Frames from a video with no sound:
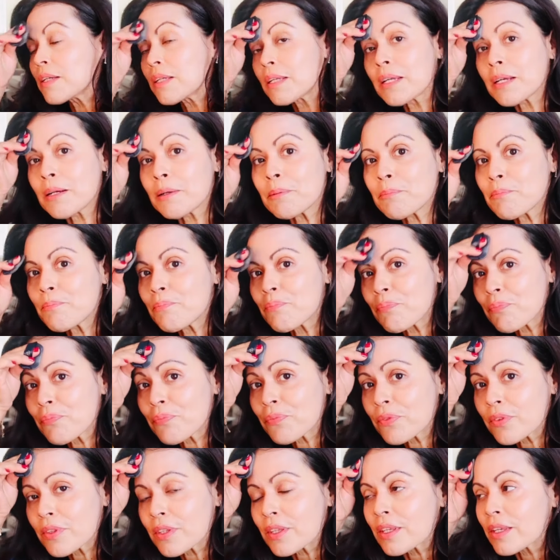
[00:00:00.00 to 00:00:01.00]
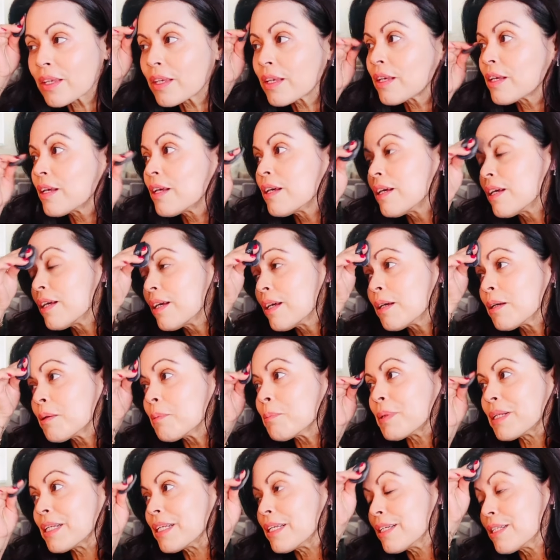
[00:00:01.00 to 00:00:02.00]
yeah,
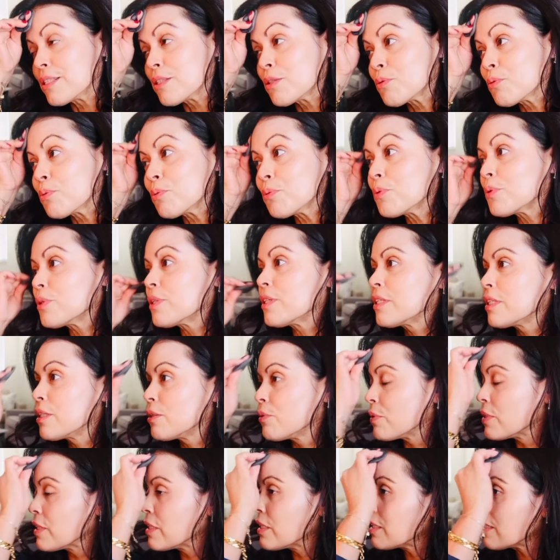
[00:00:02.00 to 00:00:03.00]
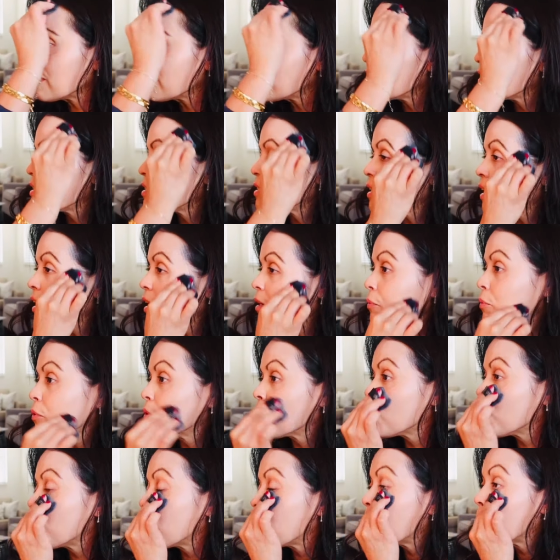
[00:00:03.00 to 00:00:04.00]
but it's really, really nice. I
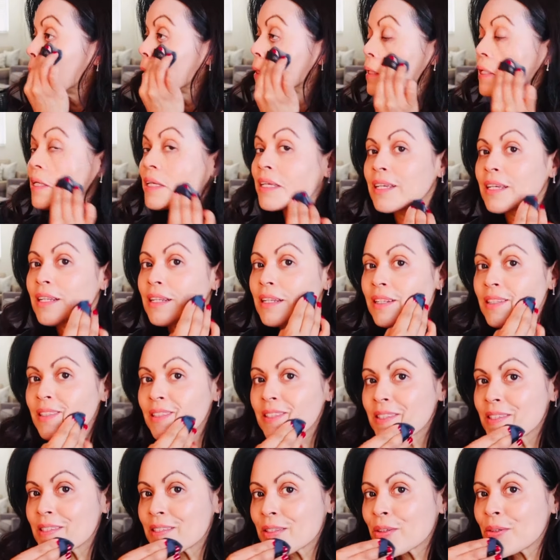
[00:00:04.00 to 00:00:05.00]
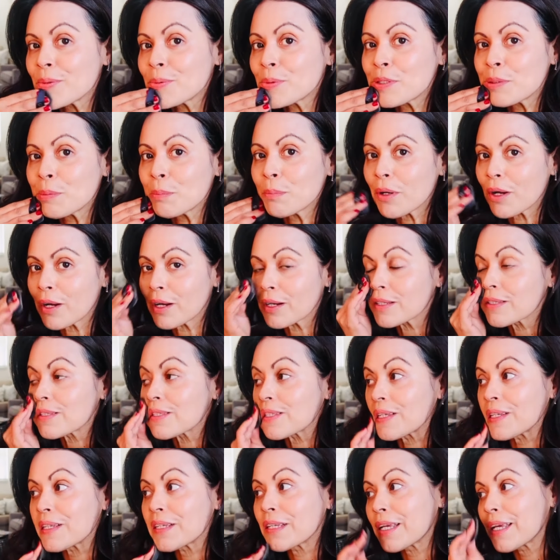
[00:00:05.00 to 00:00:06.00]
will link it in the description box
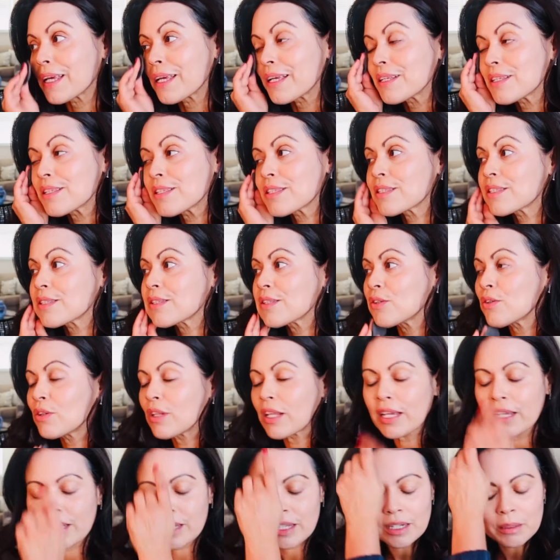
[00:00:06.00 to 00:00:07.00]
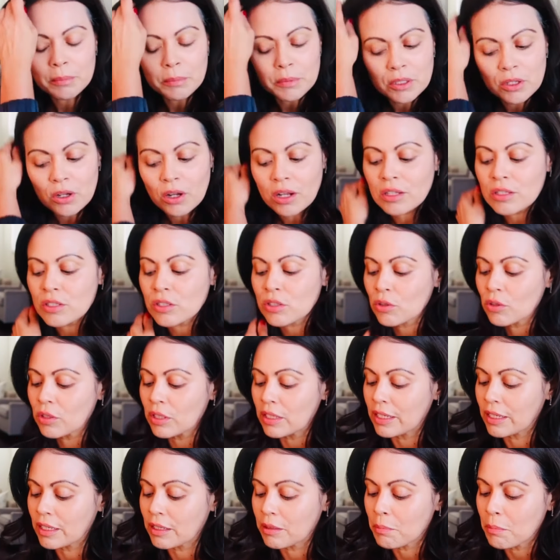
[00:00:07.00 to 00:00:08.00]
in case you like it. I'm gonna also
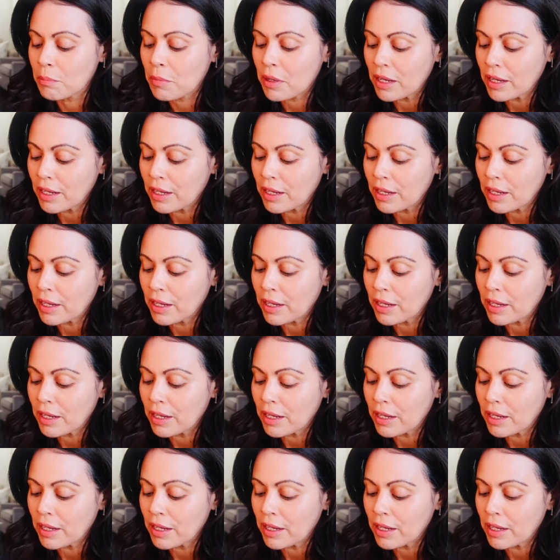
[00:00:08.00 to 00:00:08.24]
link